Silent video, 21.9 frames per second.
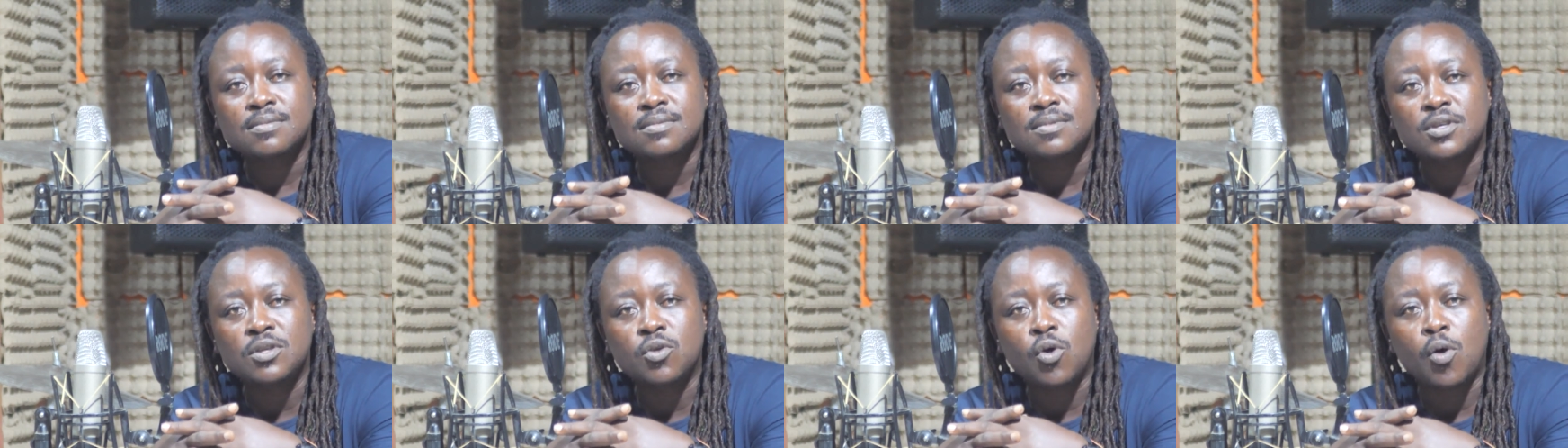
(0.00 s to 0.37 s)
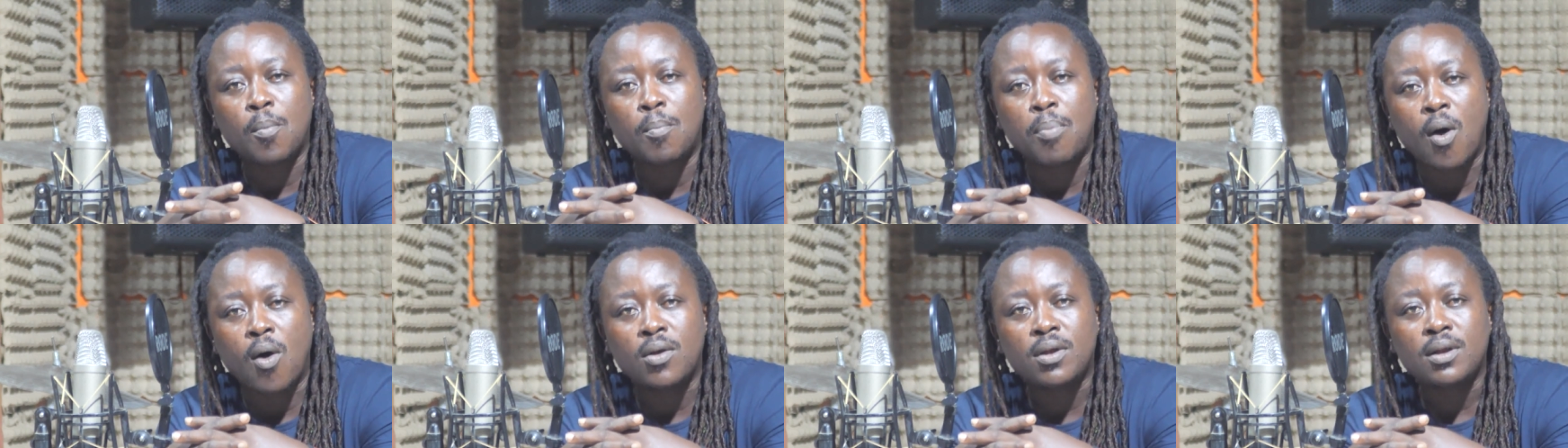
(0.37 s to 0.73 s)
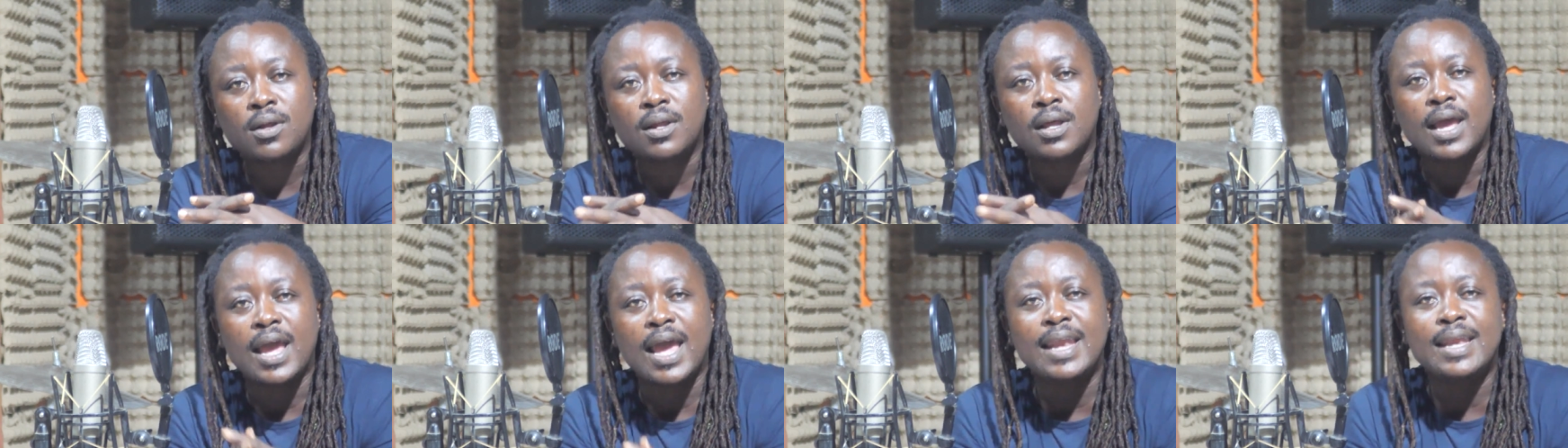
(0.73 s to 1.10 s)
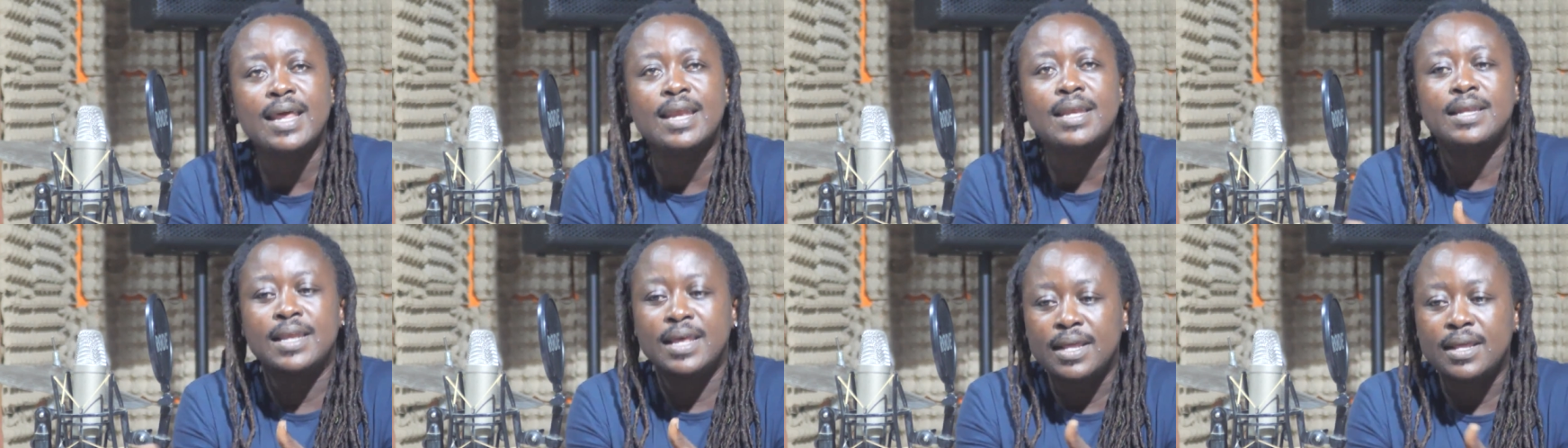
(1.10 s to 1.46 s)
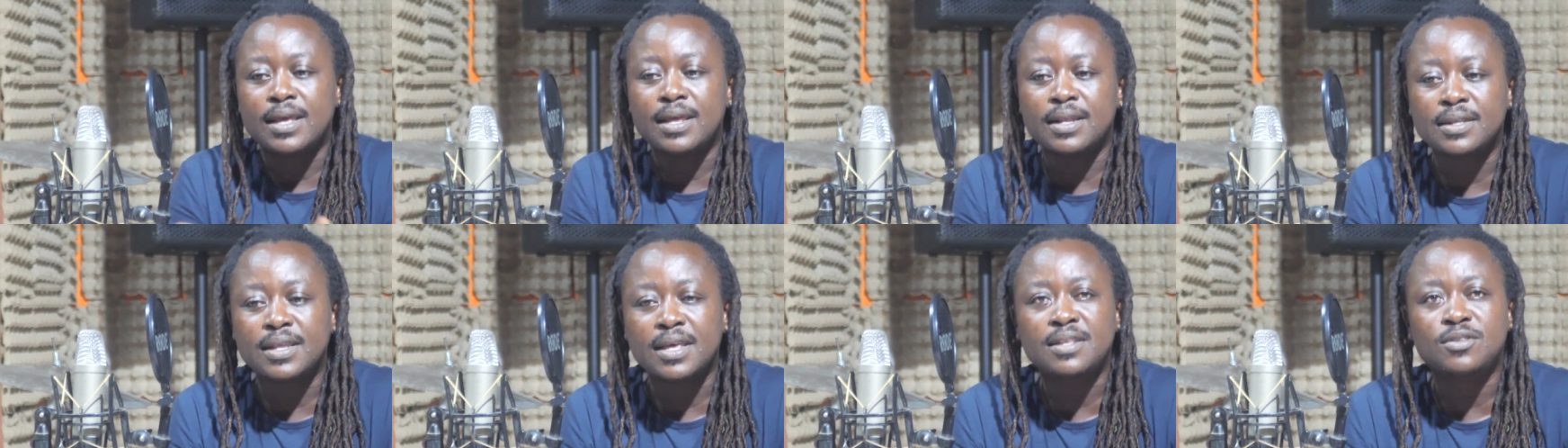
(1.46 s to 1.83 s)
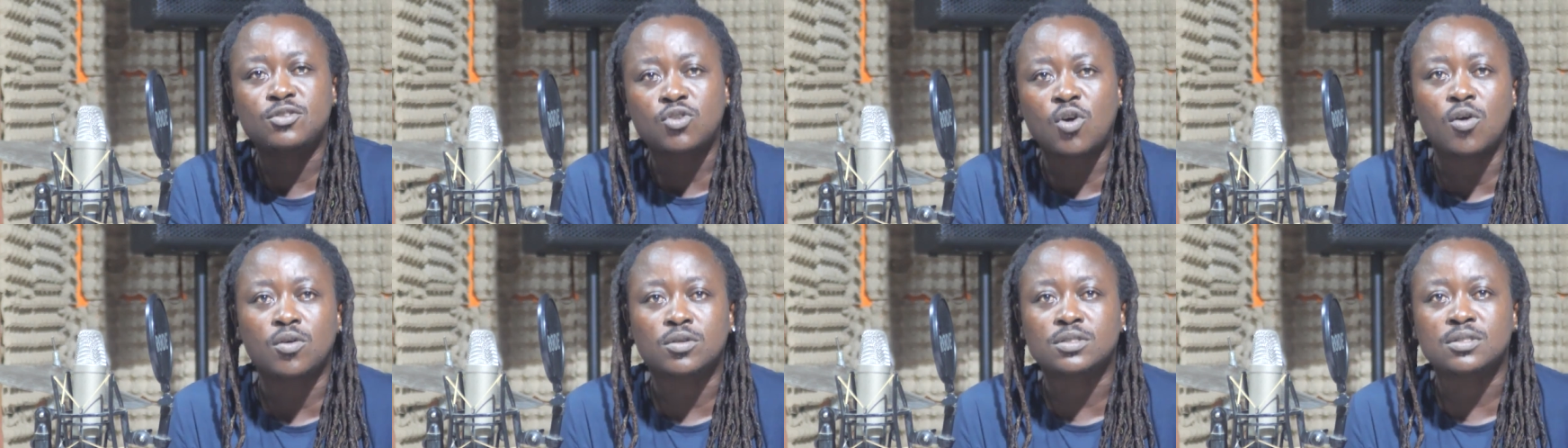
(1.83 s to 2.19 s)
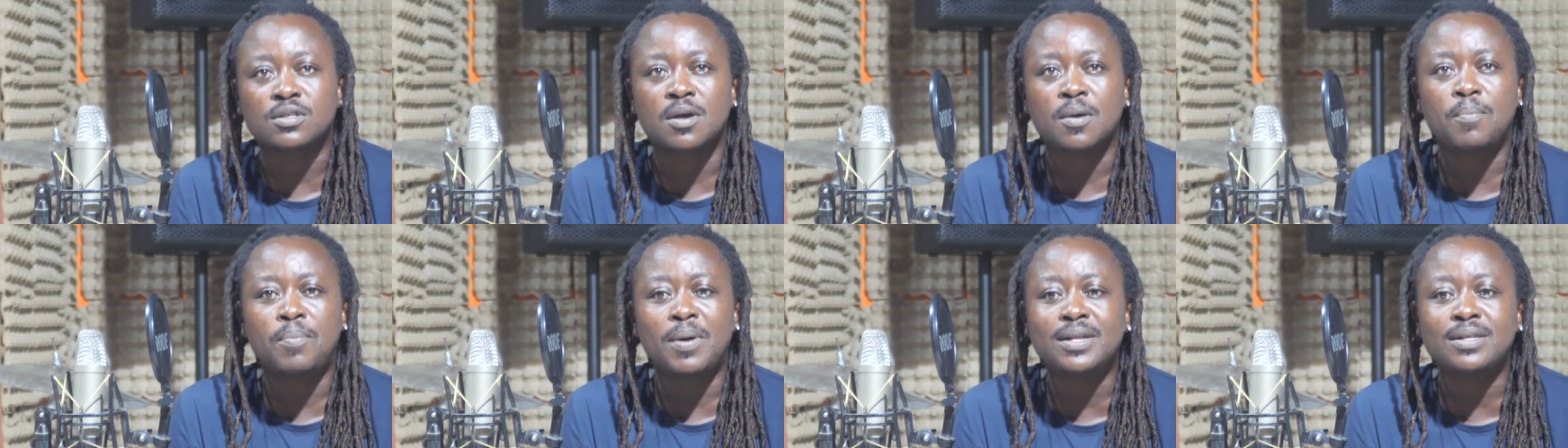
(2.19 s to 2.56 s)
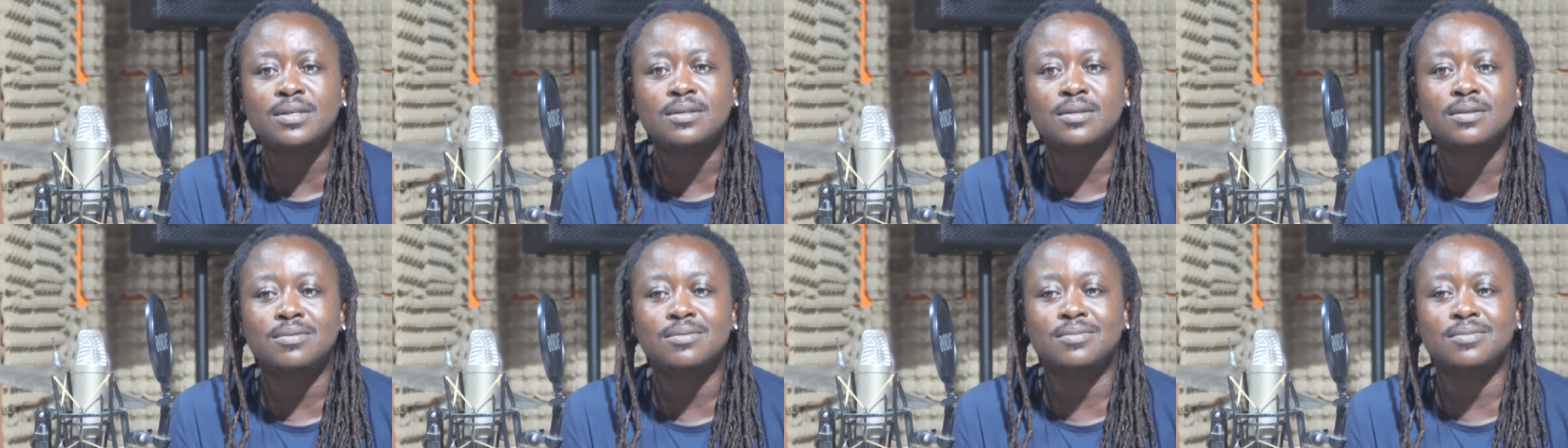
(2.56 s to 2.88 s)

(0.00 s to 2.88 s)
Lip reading: bond, and then they talked. But